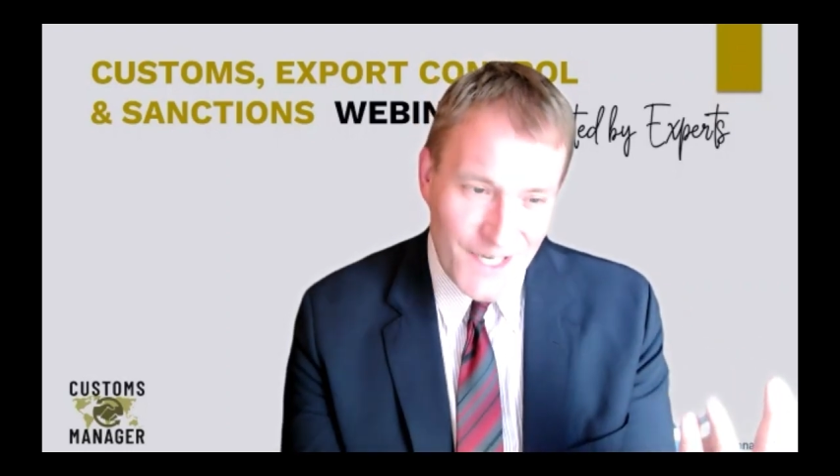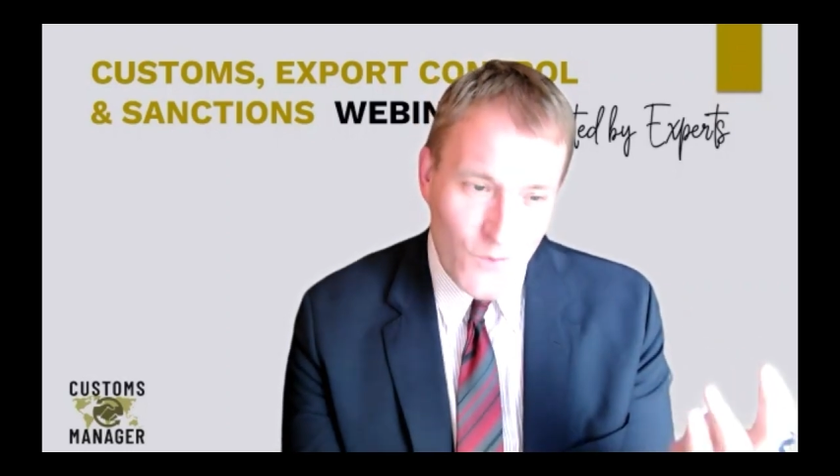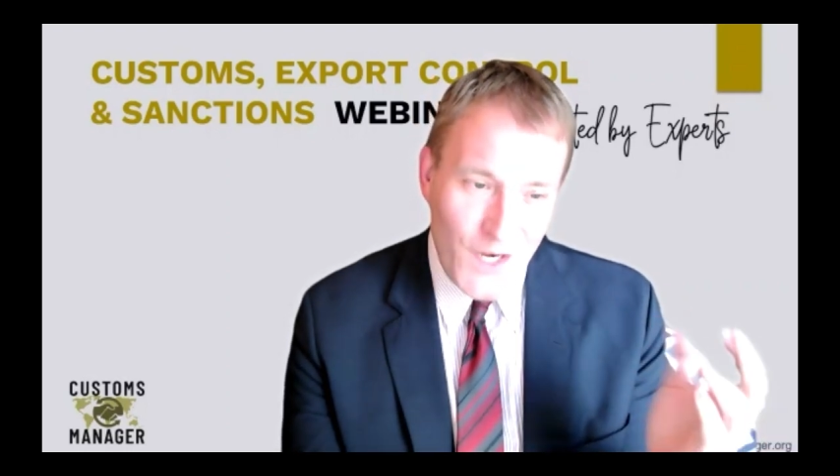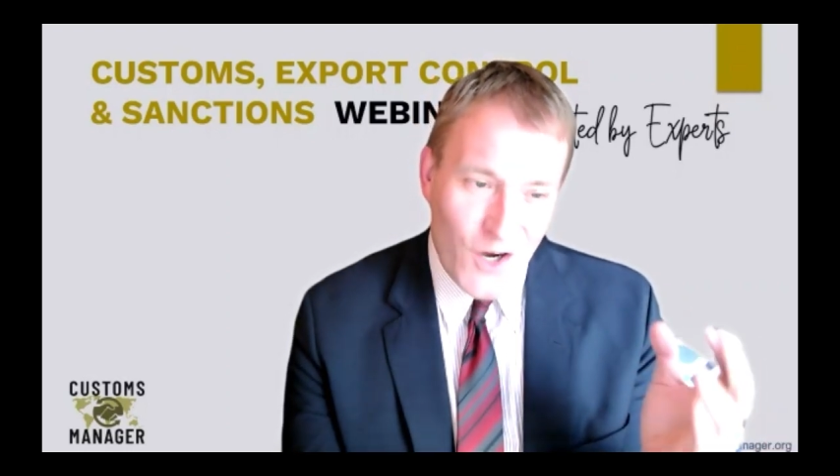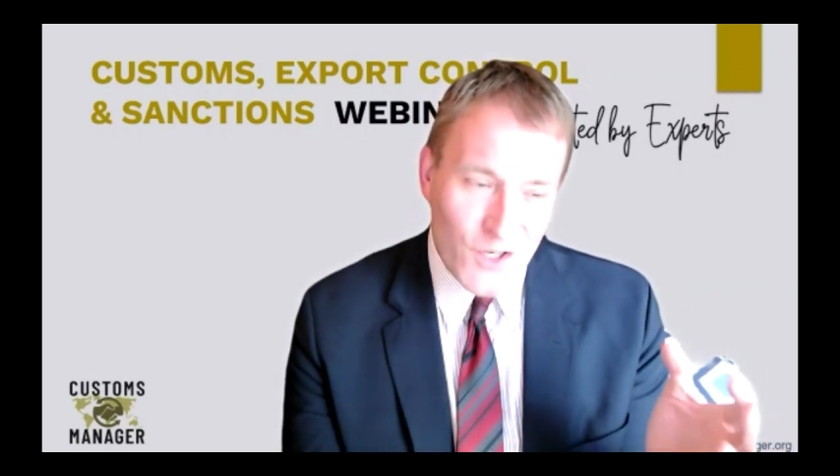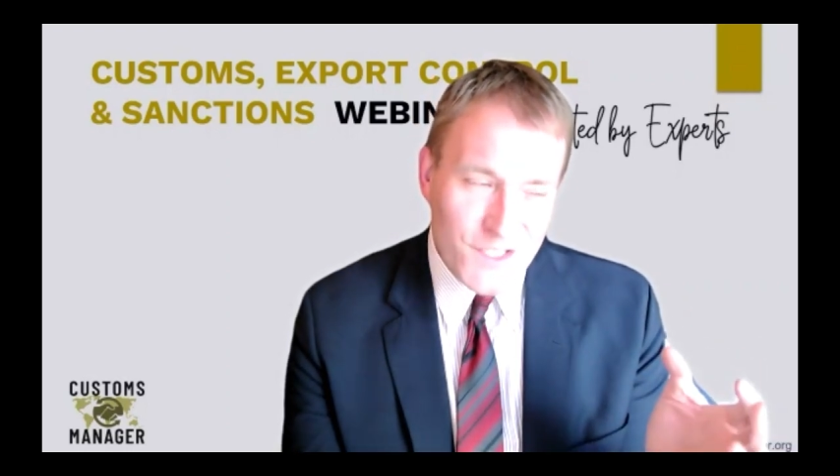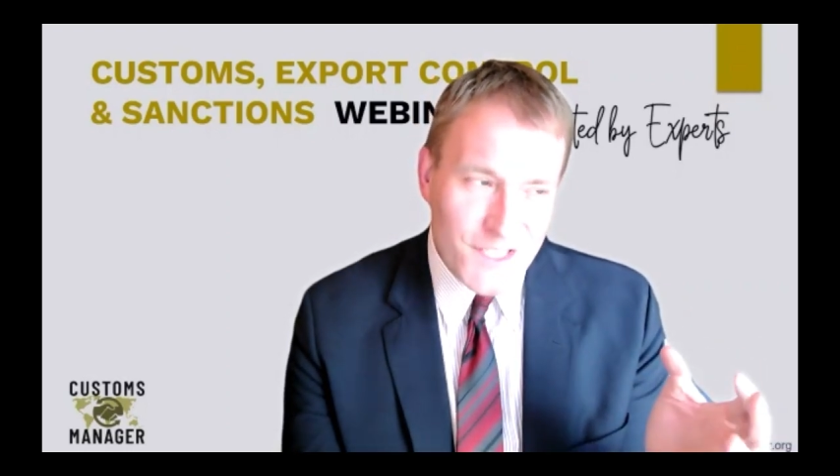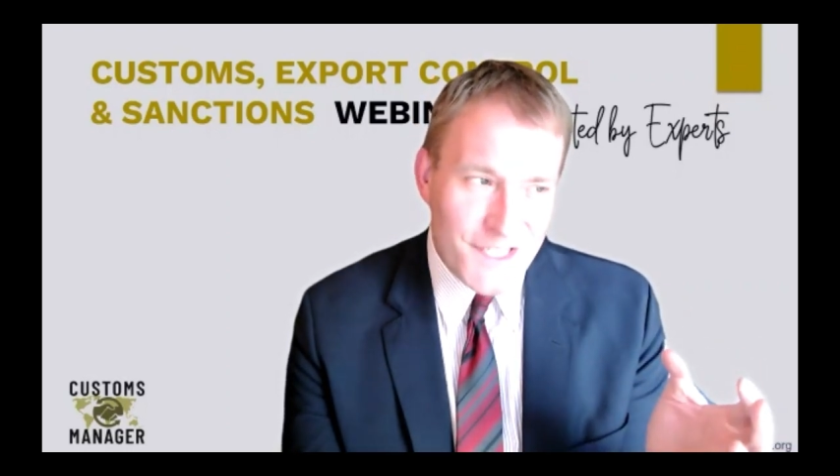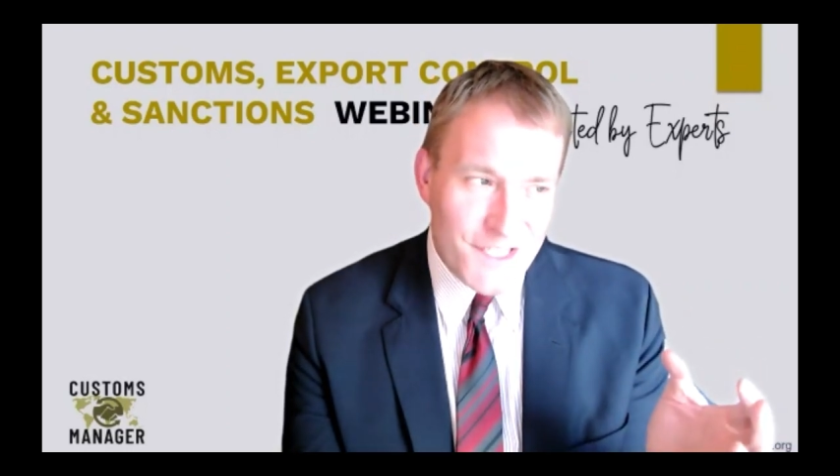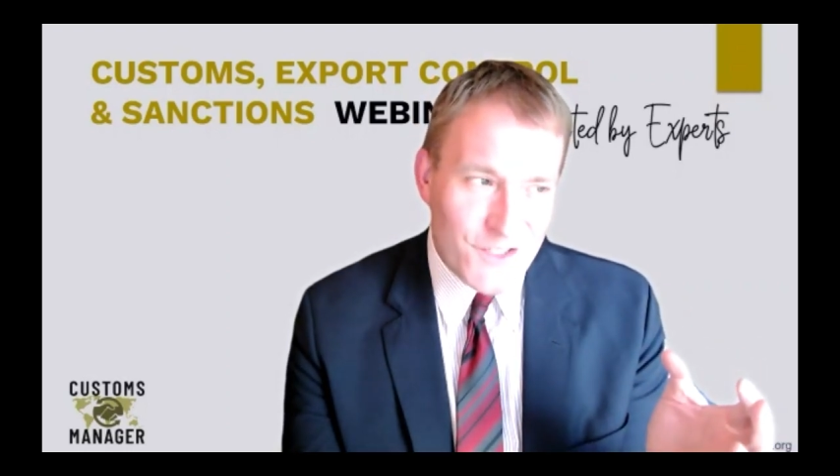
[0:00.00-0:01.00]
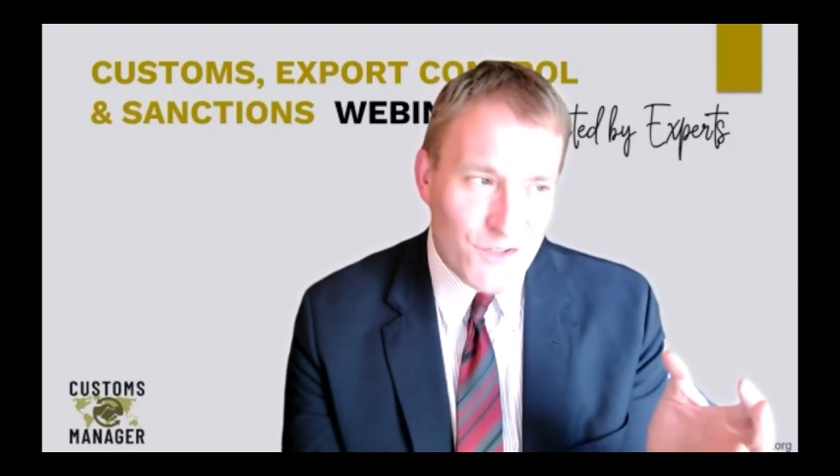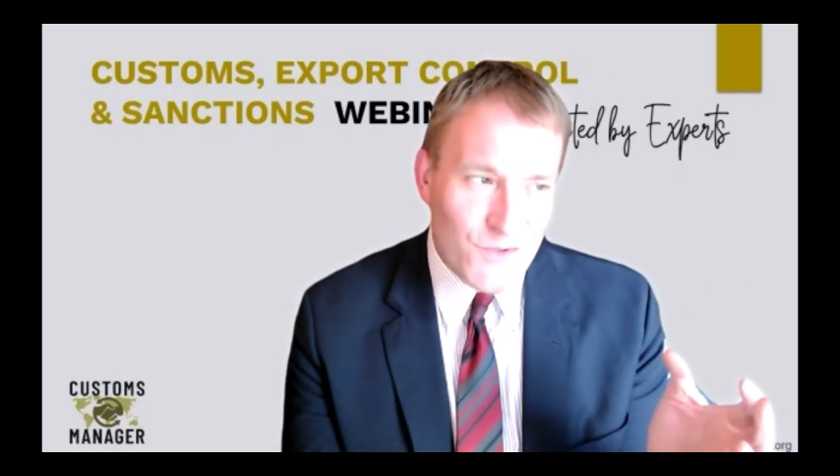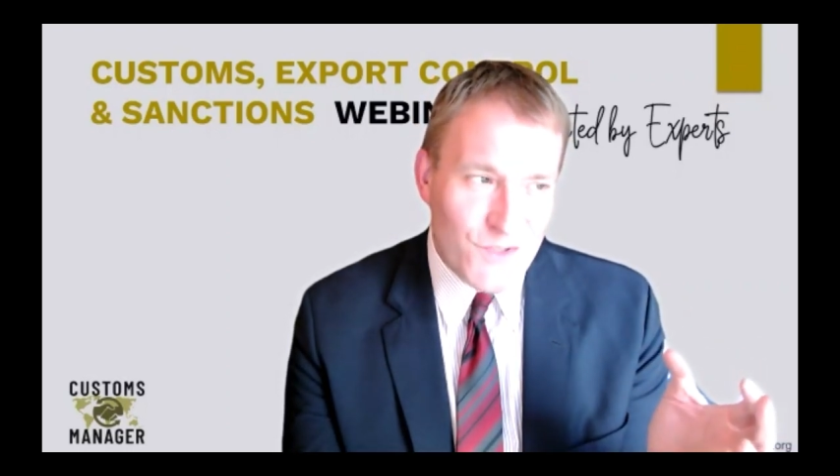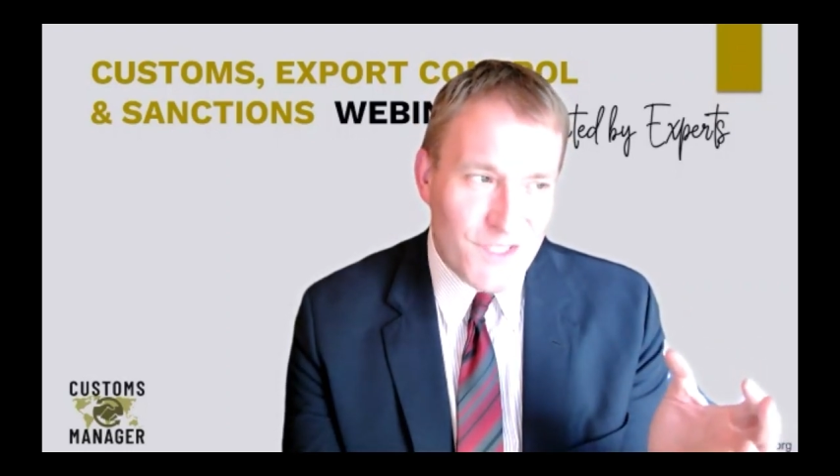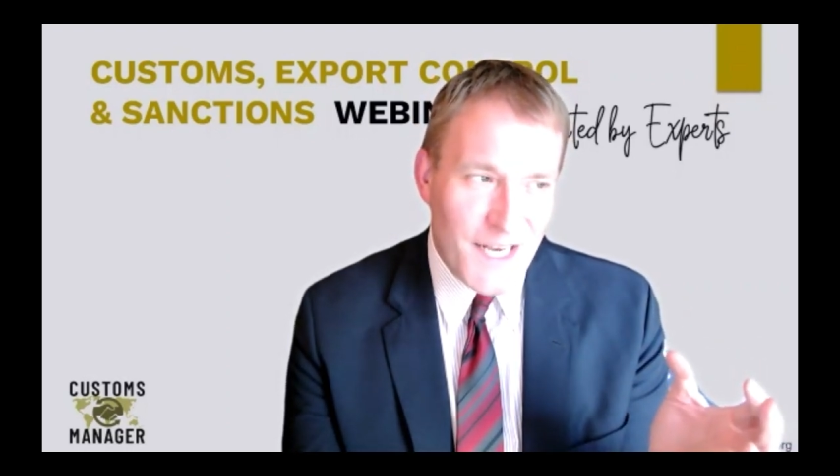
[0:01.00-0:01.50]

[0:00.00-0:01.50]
We also going to introduce